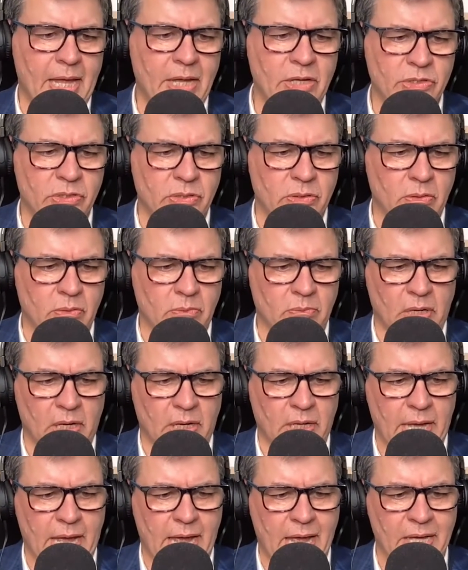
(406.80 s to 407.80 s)

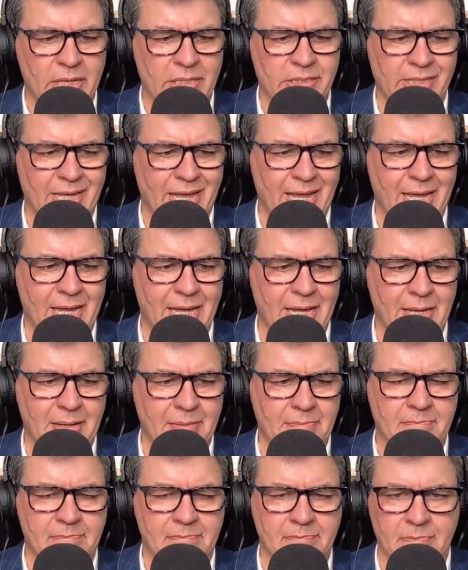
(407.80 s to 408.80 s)
Hazer has
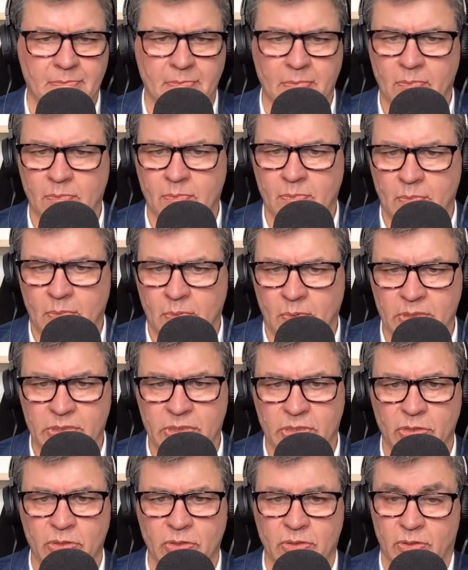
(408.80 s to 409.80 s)

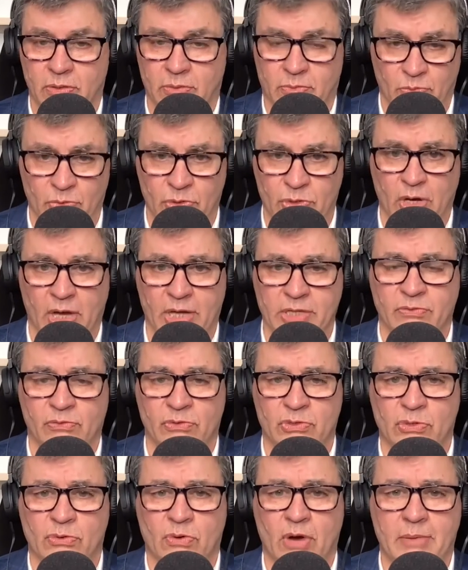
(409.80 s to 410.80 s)
what you guys would
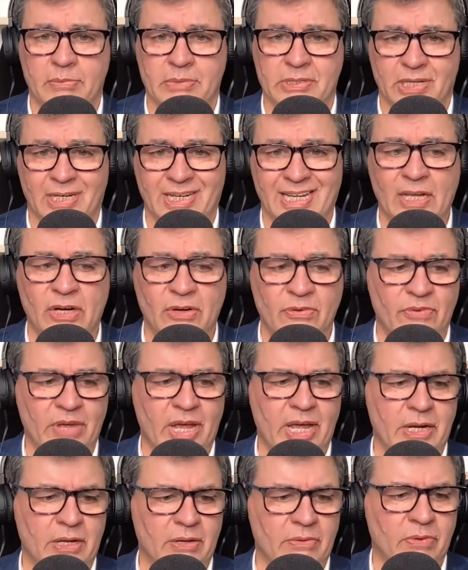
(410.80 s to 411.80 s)
describe as an
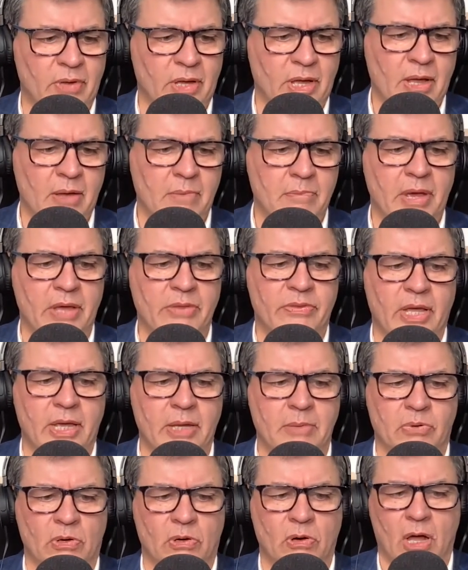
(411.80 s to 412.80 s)
innovative
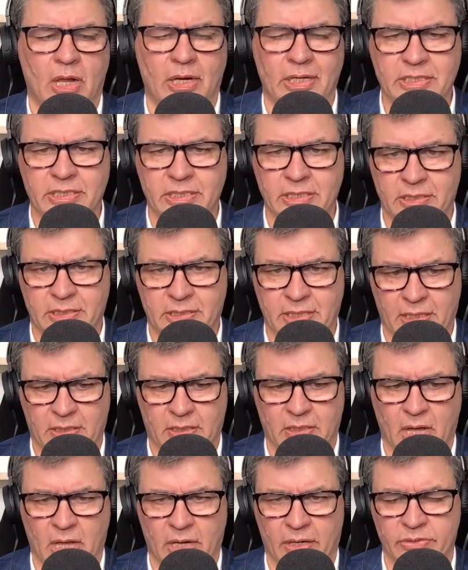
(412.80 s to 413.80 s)
methane pyrolysis
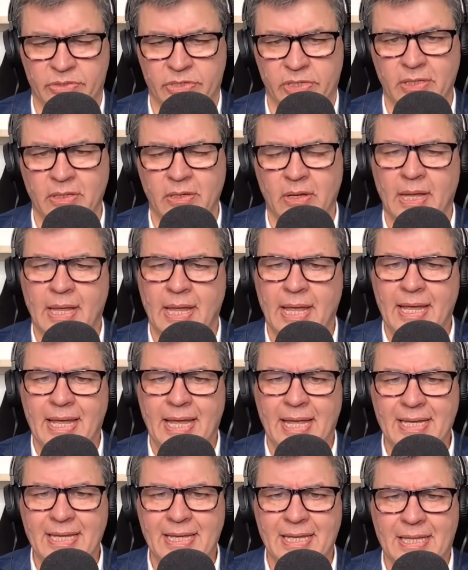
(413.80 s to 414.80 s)
technology.
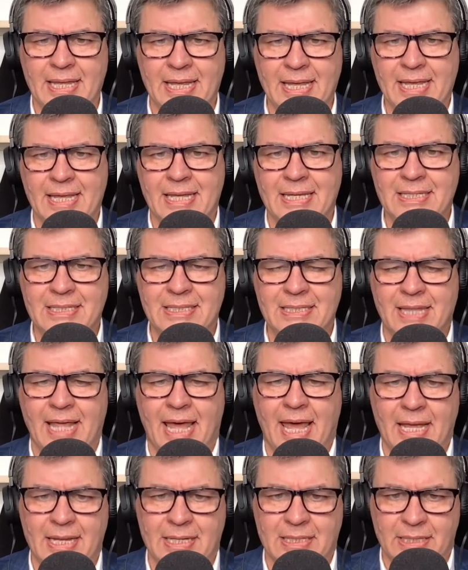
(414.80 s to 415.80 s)
Is
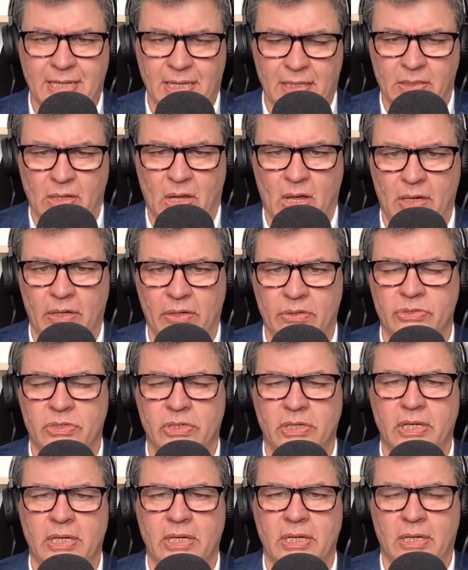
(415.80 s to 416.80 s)
that
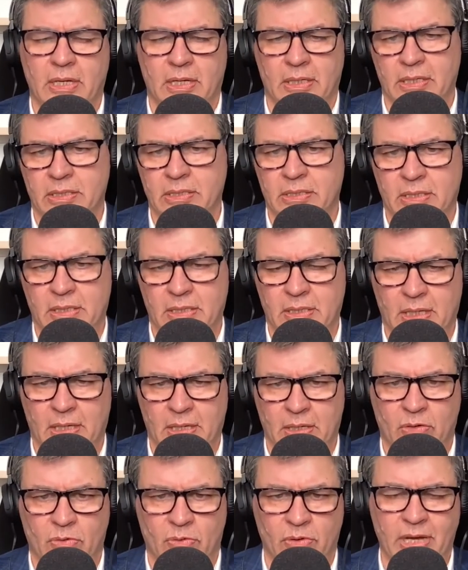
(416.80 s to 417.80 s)
technology, does
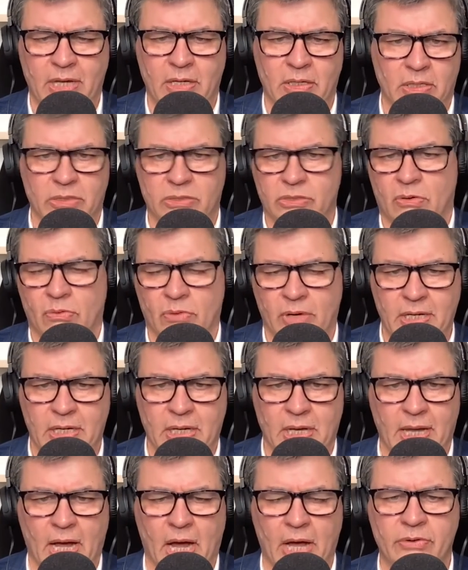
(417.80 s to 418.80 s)
create
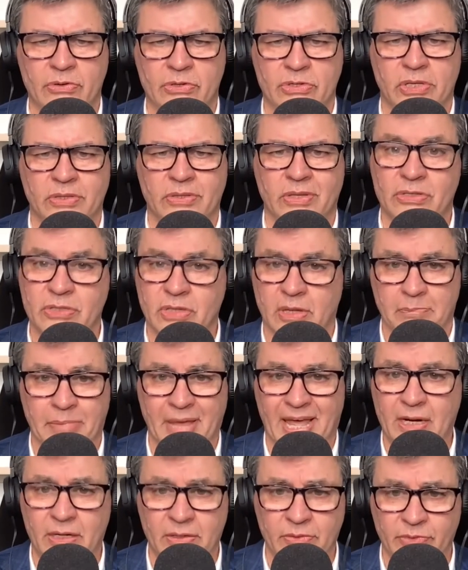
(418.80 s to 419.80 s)
hydrogen that's
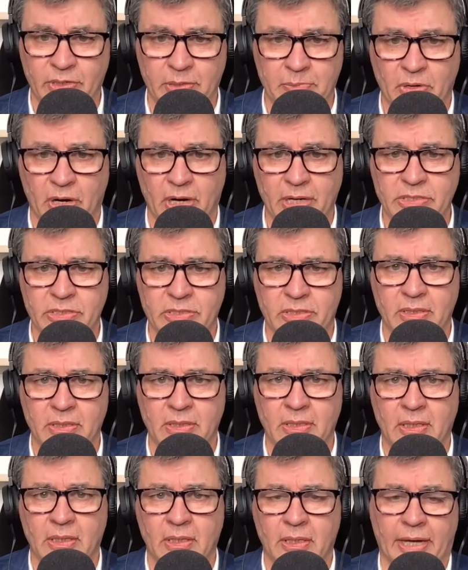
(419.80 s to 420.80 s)
competitively priced?
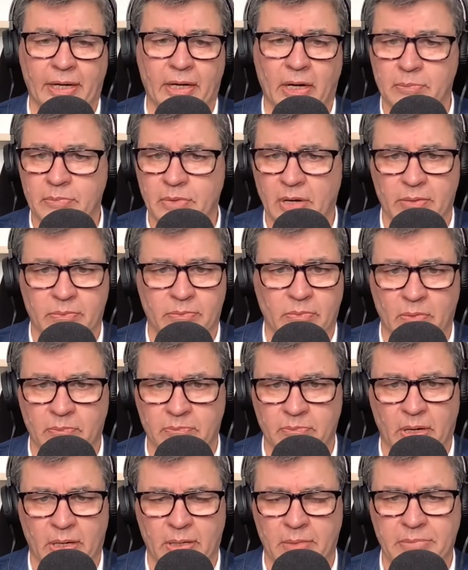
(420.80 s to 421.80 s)
Like are
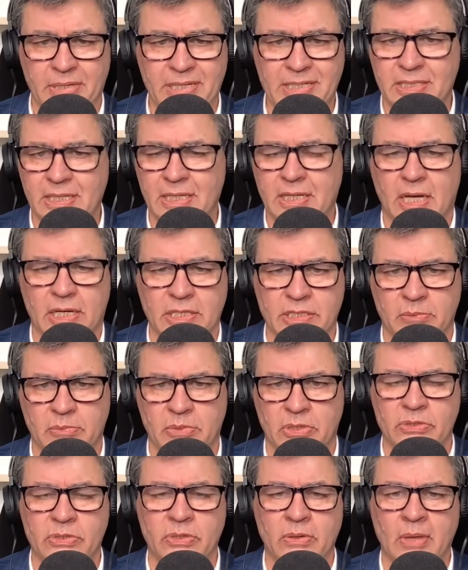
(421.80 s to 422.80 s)
BC
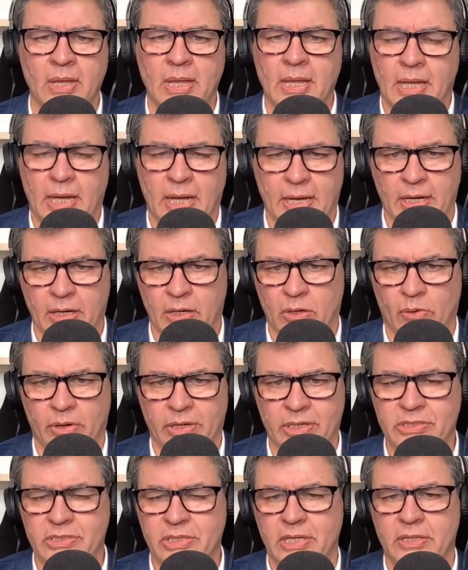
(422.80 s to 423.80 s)
customers going
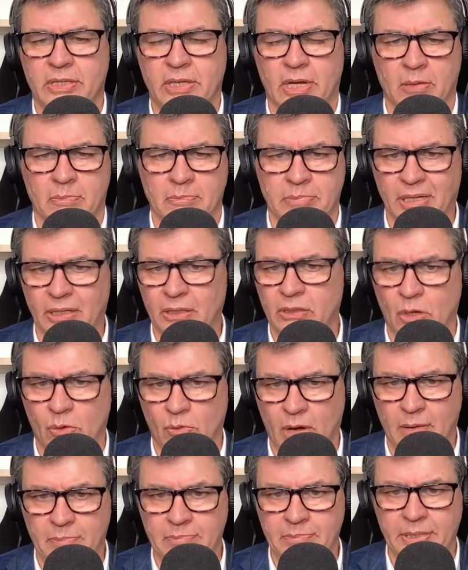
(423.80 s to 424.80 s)
to see their bill
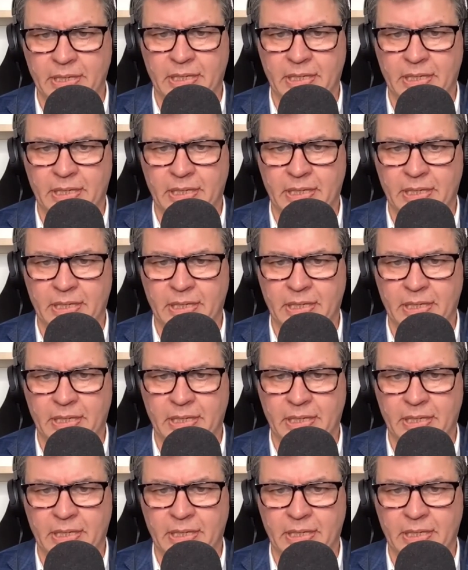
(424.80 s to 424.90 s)
go up